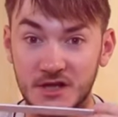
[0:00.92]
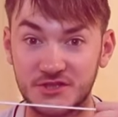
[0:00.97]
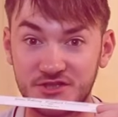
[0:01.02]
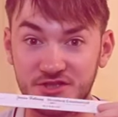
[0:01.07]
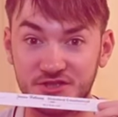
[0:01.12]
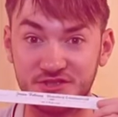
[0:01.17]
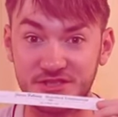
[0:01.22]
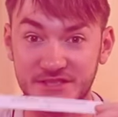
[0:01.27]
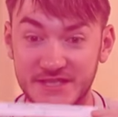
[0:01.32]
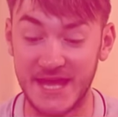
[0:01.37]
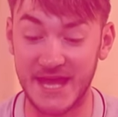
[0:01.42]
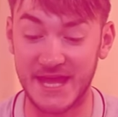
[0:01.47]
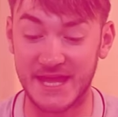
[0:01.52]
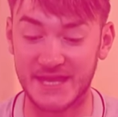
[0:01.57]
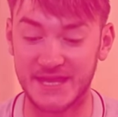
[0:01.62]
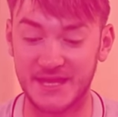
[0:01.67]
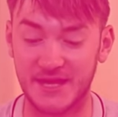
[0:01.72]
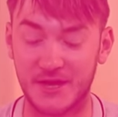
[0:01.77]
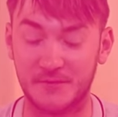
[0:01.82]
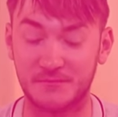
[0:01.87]
So
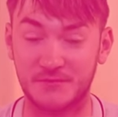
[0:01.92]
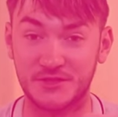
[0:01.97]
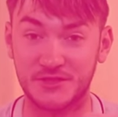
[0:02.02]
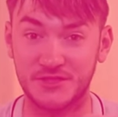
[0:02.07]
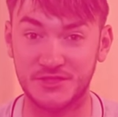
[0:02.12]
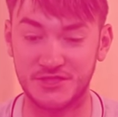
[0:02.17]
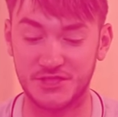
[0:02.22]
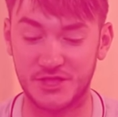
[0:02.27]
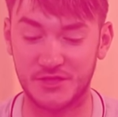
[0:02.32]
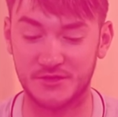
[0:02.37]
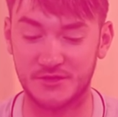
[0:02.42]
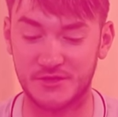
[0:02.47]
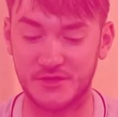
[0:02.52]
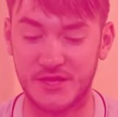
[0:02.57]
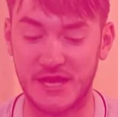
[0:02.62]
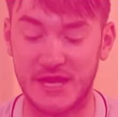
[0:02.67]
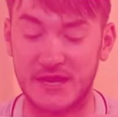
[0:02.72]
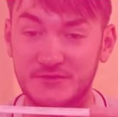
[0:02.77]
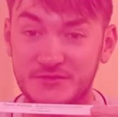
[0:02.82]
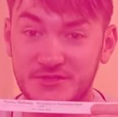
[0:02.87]
today I'm going to show you
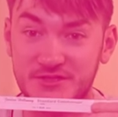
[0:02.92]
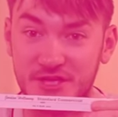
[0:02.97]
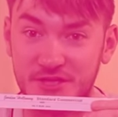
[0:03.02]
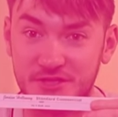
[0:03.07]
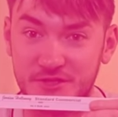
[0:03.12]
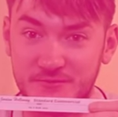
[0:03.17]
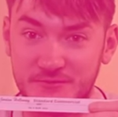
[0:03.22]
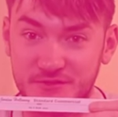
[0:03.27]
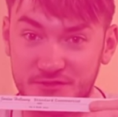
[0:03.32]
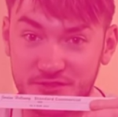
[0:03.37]
how to tie up